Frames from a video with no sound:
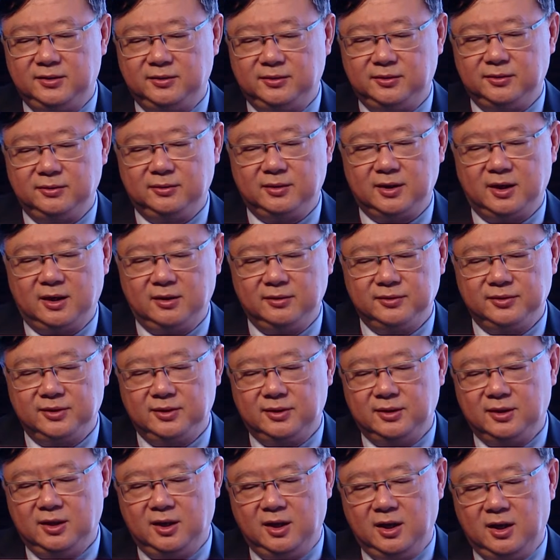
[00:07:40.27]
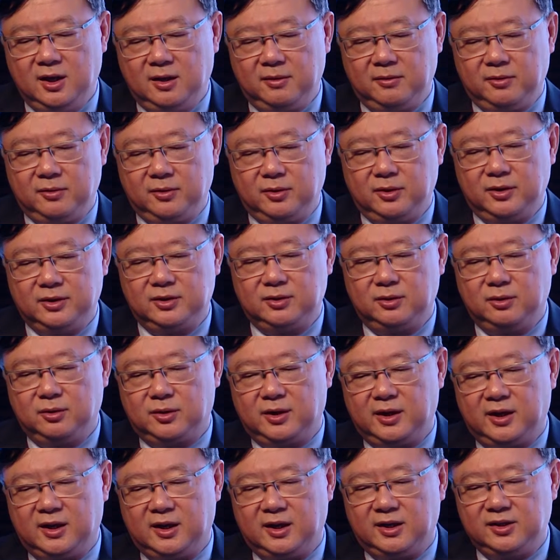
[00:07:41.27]
to 2000, we were just
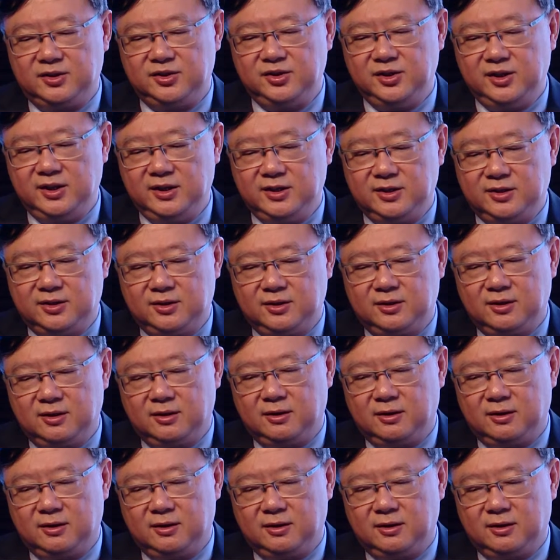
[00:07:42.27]
looking at genes,